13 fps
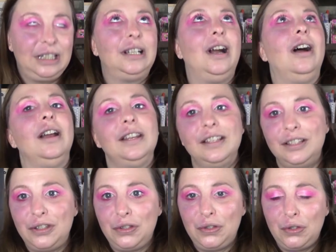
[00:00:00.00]
God,
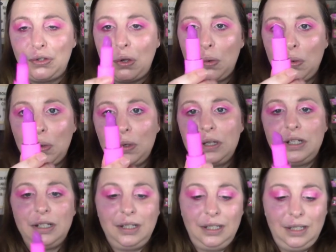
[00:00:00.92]
it's so
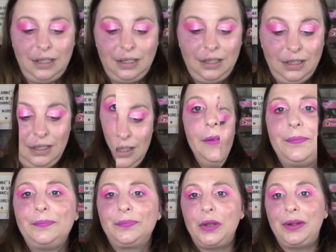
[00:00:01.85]
gorgeous.
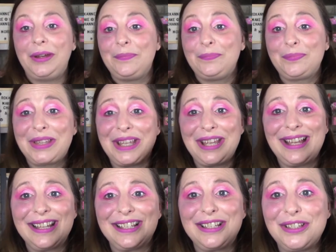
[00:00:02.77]
Okay,
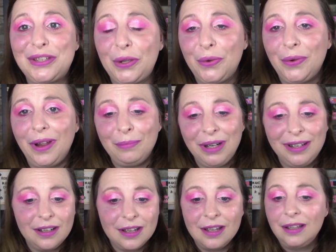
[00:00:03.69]
so I'm
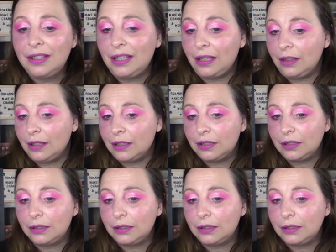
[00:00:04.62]
gonna say this.